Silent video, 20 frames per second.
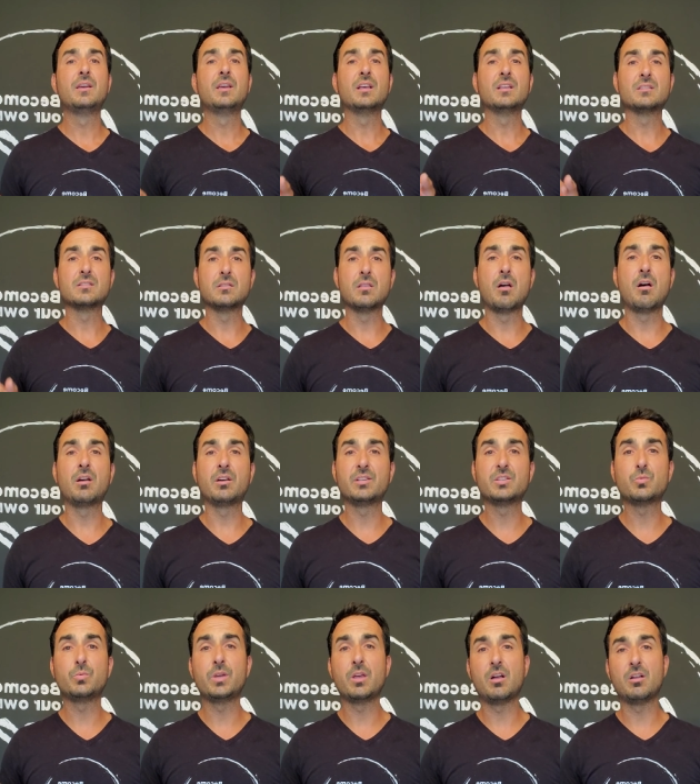as long
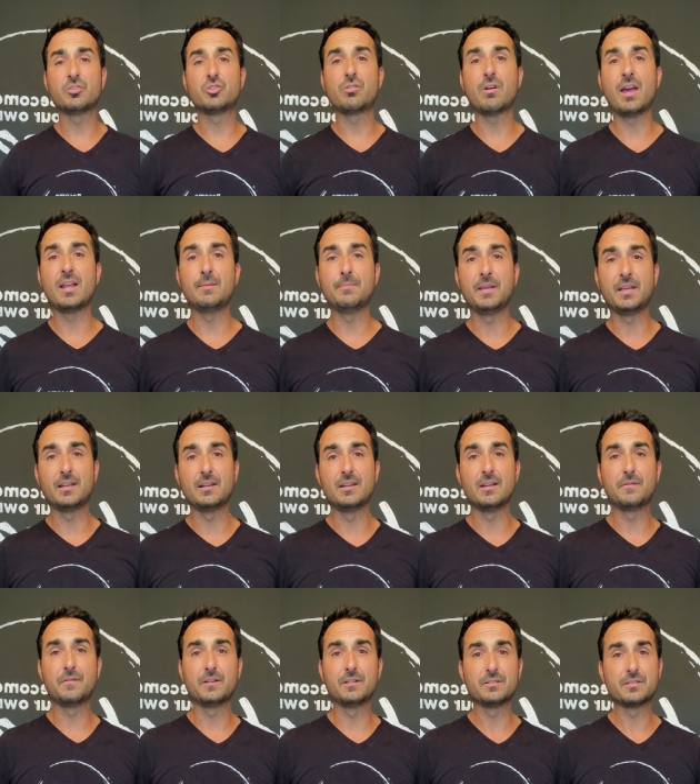as we all try to make a
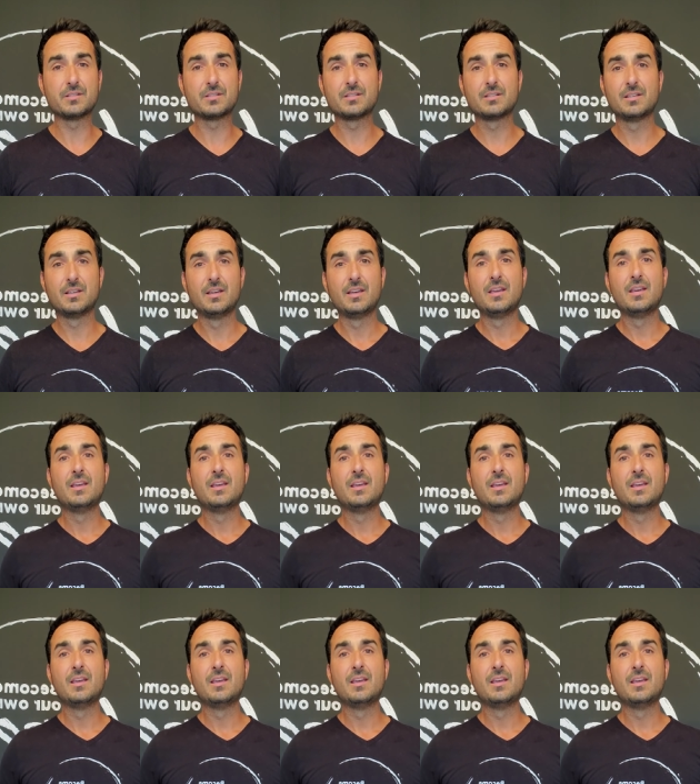difference.